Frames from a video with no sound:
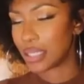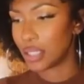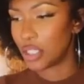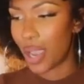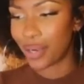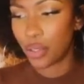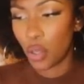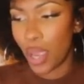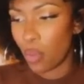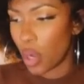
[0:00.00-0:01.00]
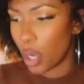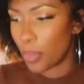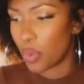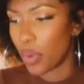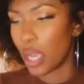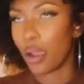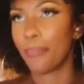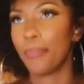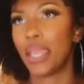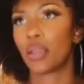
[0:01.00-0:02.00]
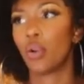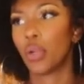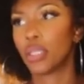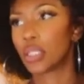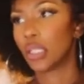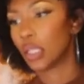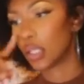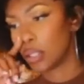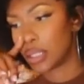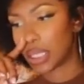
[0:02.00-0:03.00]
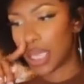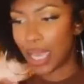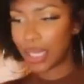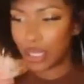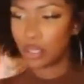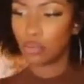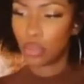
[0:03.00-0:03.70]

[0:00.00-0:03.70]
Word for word: you know, I don't know at what point are men going to learn to kind of